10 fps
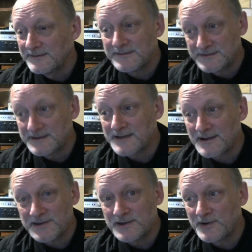it is
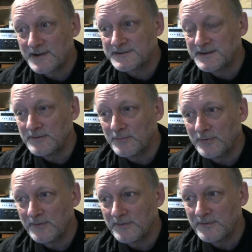actually interesting,
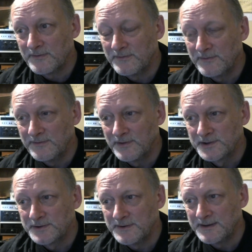but not
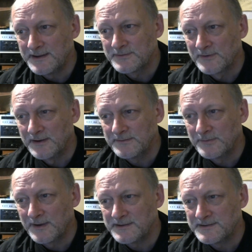doing it his way,
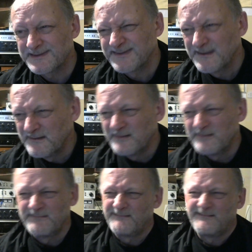where you just,
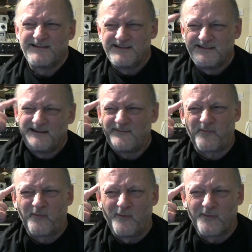I
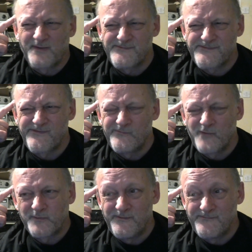thought of this, it
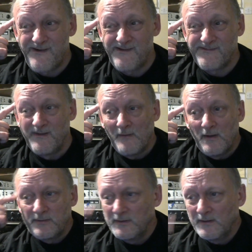must be right.
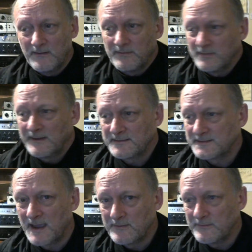Yeah, that
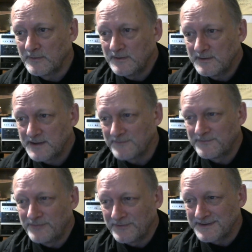isn't how it works. You have
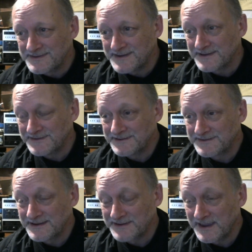to fucking test these
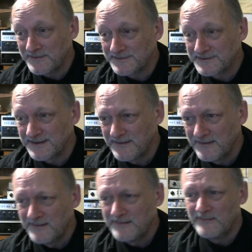things out and say,
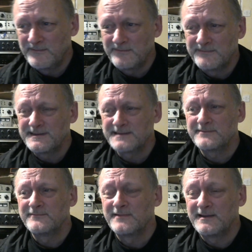oh no, it
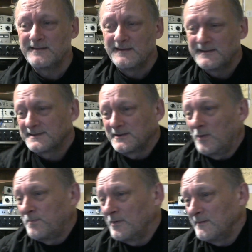isn't right. That's the whole
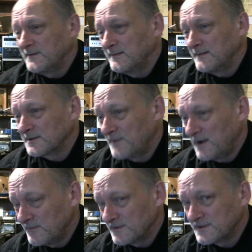point of doing
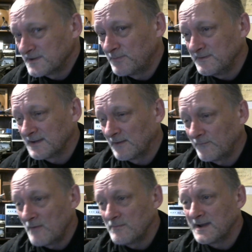experiments, to prove yourself
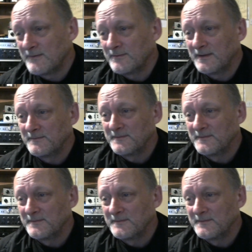wrong now and then.